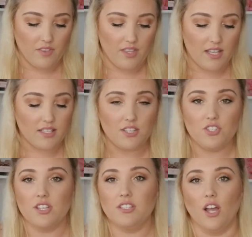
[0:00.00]
This is
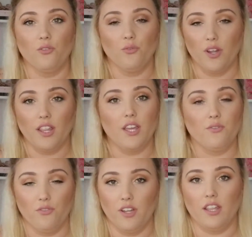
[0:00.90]
just a really,
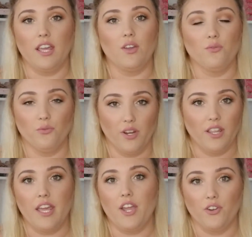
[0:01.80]
really,
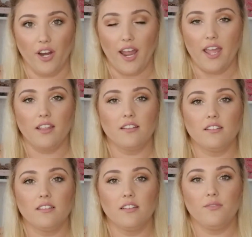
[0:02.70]
really great
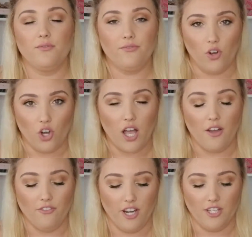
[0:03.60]
full
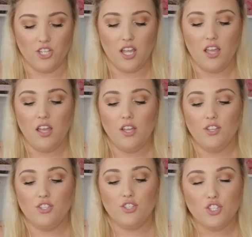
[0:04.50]
coverage,
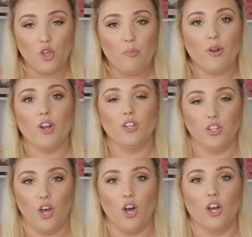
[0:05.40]
super
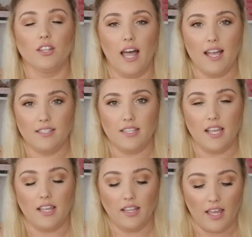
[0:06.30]
long
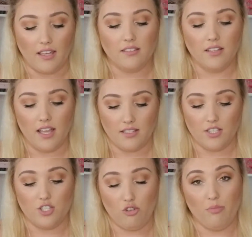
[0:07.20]
lasting. Like, it's a
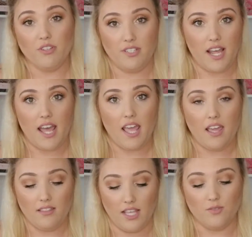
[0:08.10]

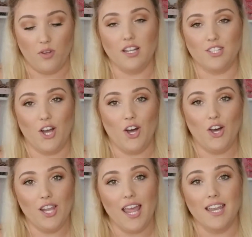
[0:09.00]
Superstay is what it's
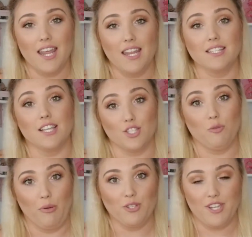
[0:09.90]
called, and it is a
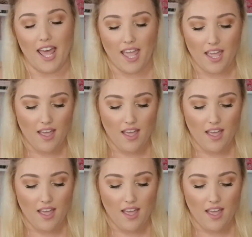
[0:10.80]
Superstay.